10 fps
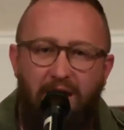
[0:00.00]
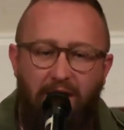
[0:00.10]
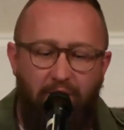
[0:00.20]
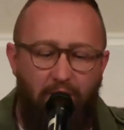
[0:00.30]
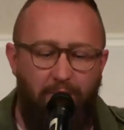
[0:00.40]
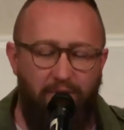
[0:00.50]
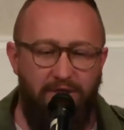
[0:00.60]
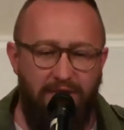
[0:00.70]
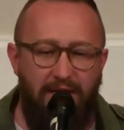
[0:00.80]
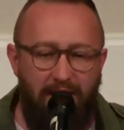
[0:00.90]
and it
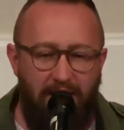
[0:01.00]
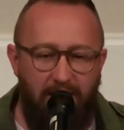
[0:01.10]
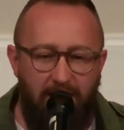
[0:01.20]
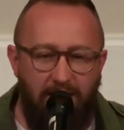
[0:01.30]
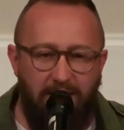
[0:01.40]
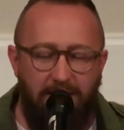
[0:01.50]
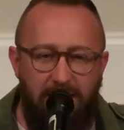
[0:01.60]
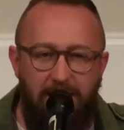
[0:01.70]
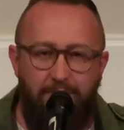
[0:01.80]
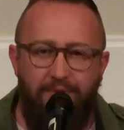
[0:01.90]
represented
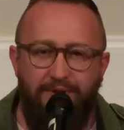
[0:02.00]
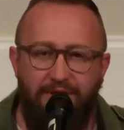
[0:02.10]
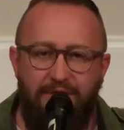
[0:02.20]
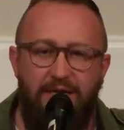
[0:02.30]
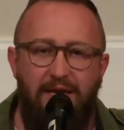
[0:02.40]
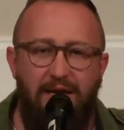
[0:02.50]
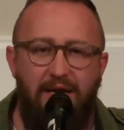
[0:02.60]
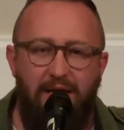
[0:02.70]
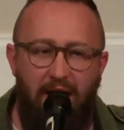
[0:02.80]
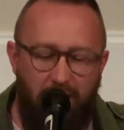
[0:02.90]
deep
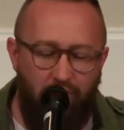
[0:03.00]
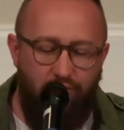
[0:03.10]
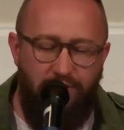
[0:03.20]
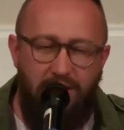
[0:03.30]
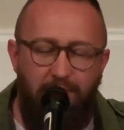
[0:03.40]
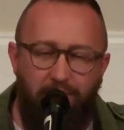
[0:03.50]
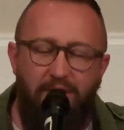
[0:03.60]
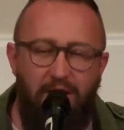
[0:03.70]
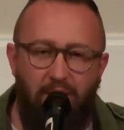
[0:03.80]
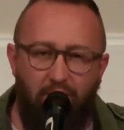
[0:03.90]
seated and
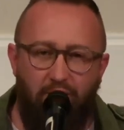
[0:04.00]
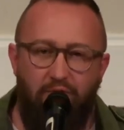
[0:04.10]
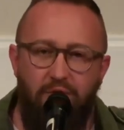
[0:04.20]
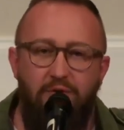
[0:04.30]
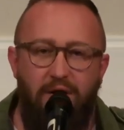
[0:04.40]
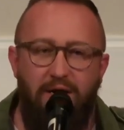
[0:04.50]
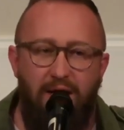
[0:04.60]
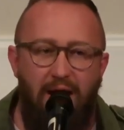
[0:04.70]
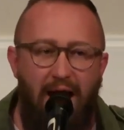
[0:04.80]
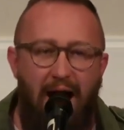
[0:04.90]
deeply rooted
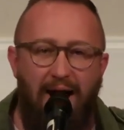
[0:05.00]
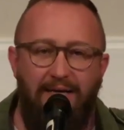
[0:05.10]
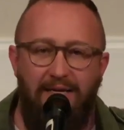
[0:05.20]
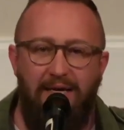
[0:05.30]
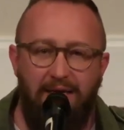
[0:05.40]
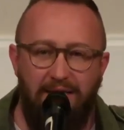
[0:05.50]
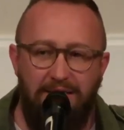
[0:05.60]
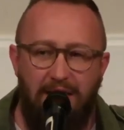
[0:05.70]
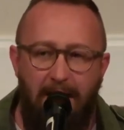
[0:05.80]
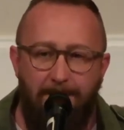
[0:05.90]

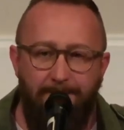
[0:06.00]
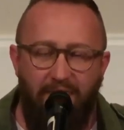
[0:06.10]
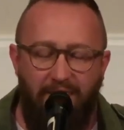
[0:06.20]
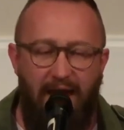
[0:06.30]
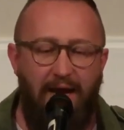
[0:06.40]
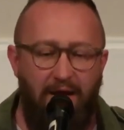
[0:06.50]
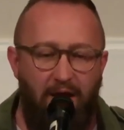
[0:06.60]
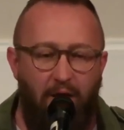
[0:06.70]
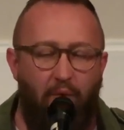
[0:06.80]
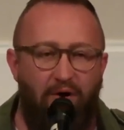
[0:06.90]
ideas that
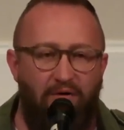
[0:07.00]
were